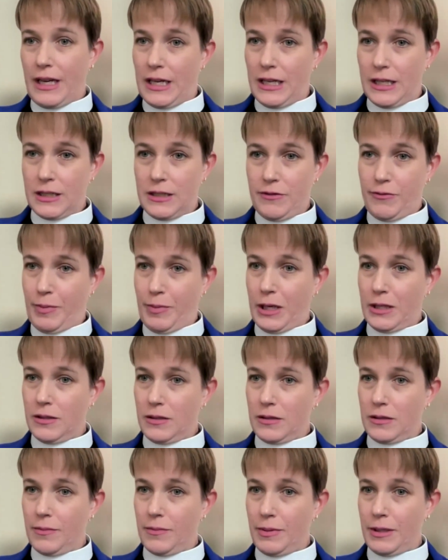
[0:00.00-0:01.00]
active
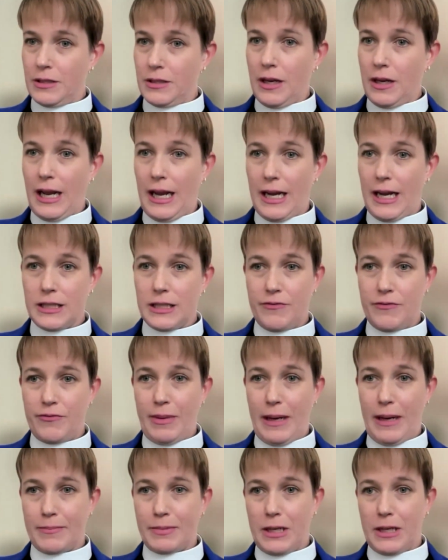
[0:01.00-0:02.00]
participants and active
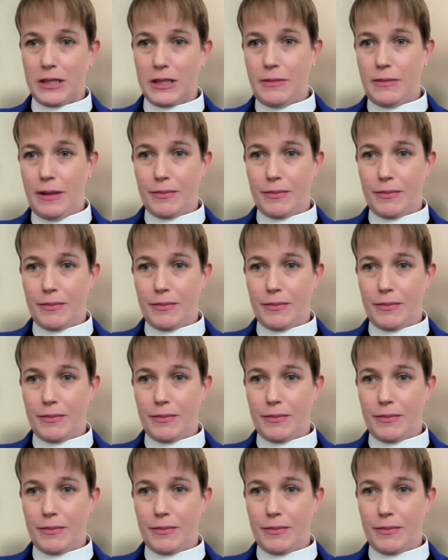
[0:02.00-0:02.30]
baptized